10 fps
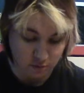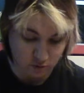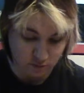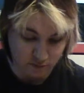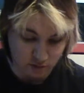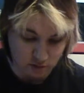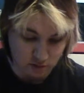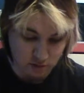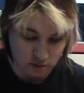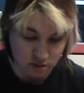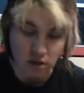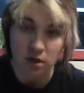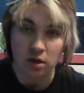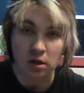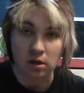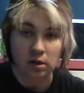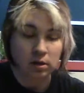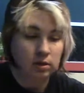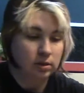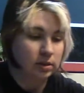Dover.
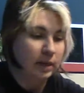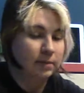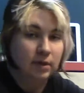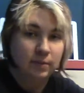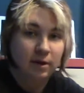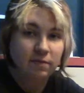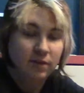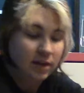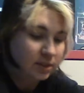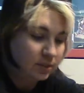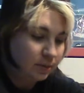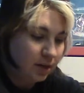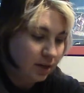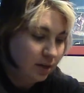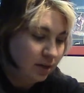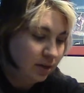I stopped in to buy fly spray.